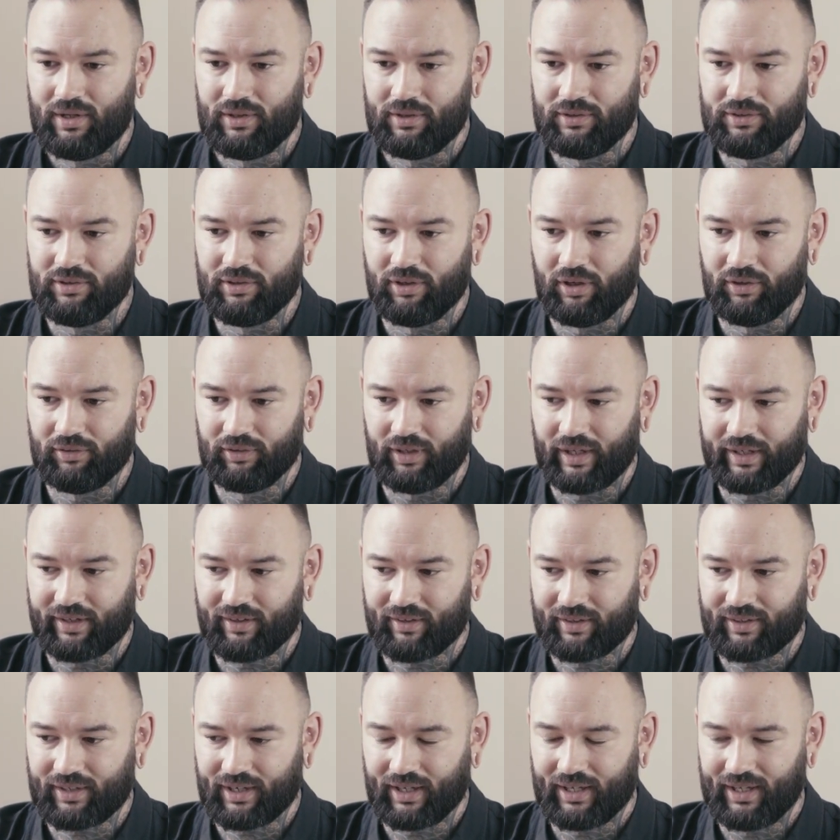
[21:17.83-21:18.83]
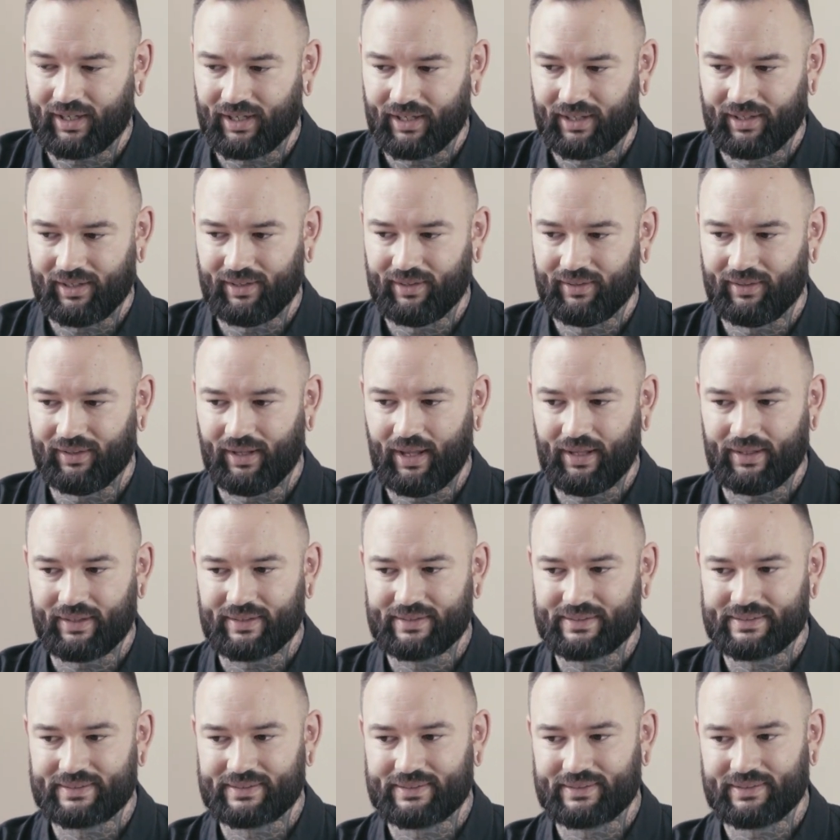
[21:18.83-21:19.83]
you know, like,
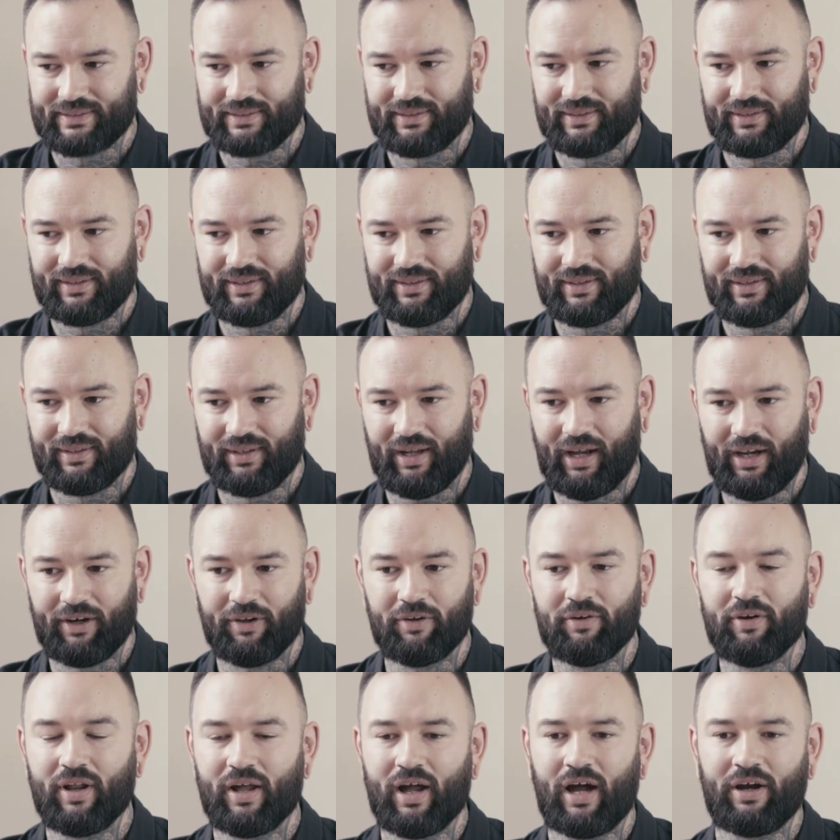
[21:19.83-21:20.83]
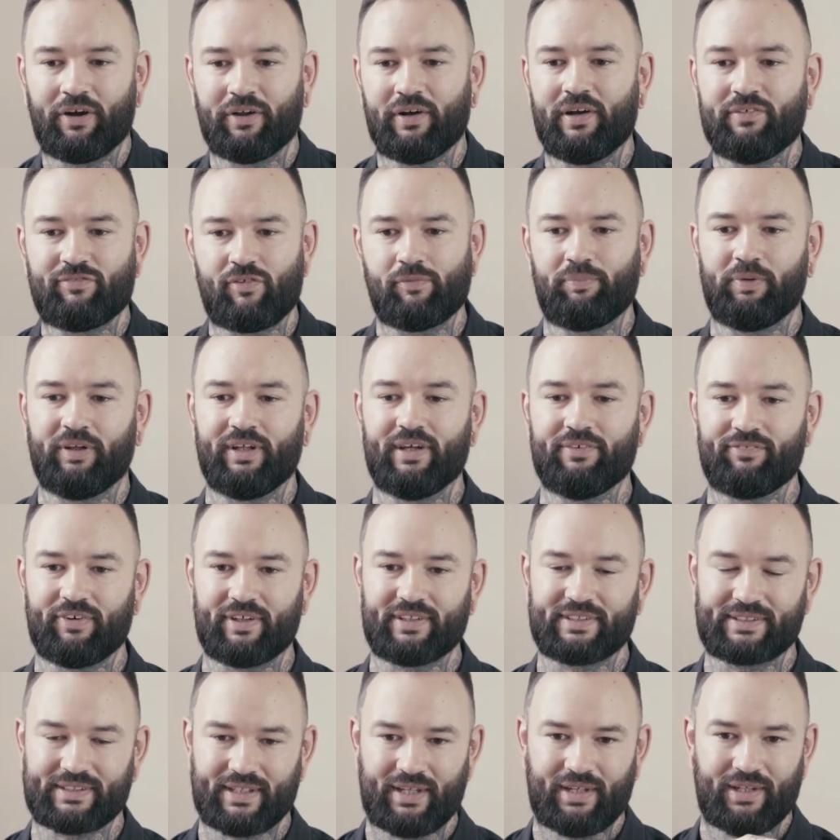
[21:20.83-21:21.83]
I don't ever believe
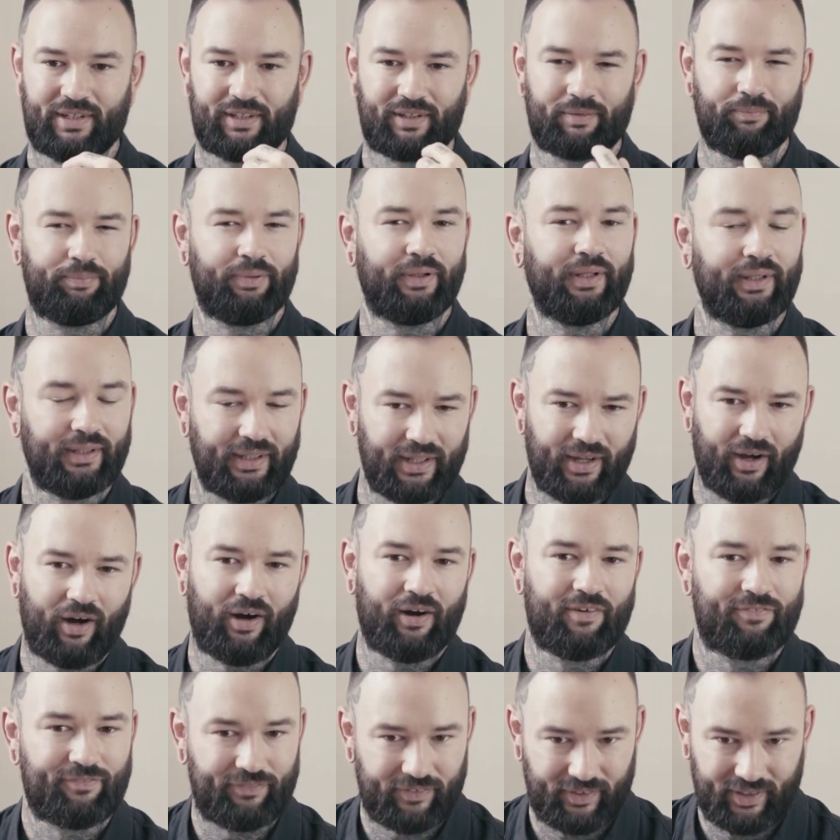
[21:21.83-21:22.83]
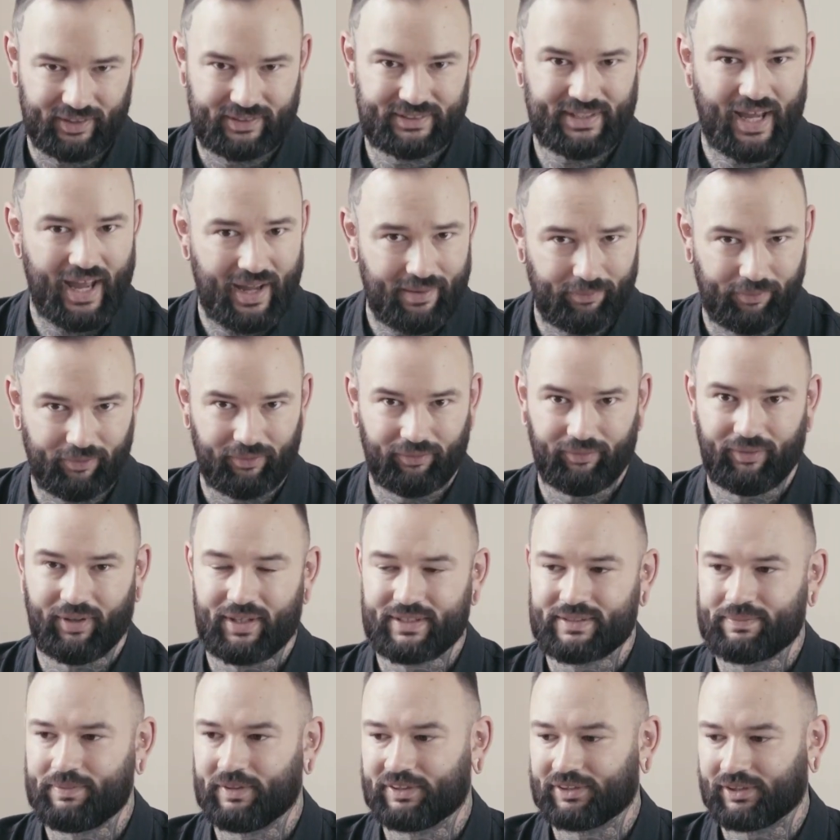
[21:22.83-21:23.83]
it's completely off the table,
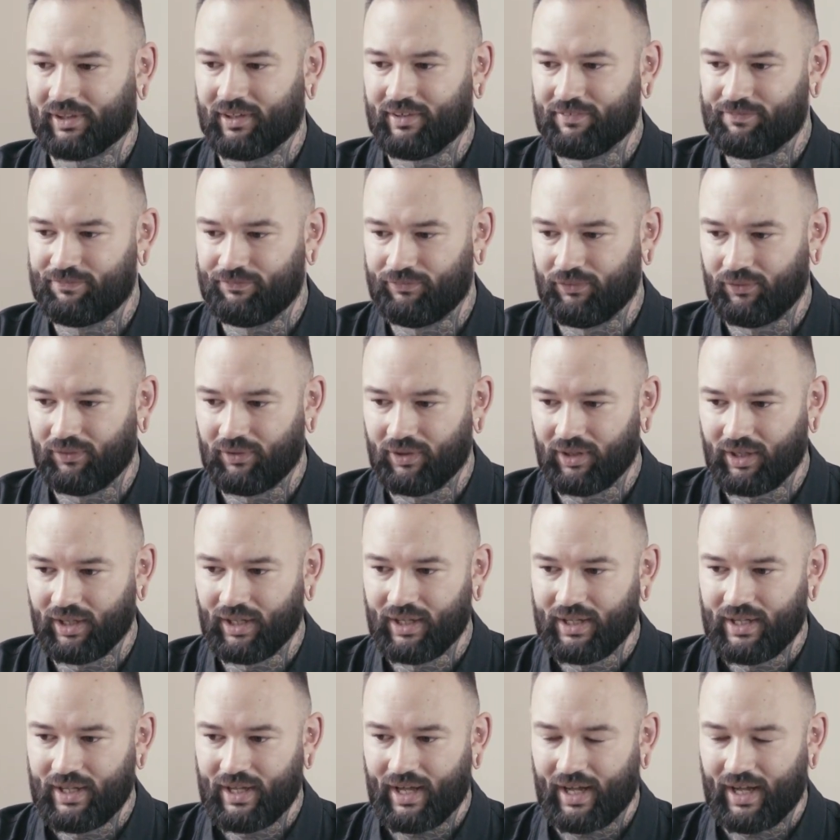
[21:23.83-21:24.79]
especially for,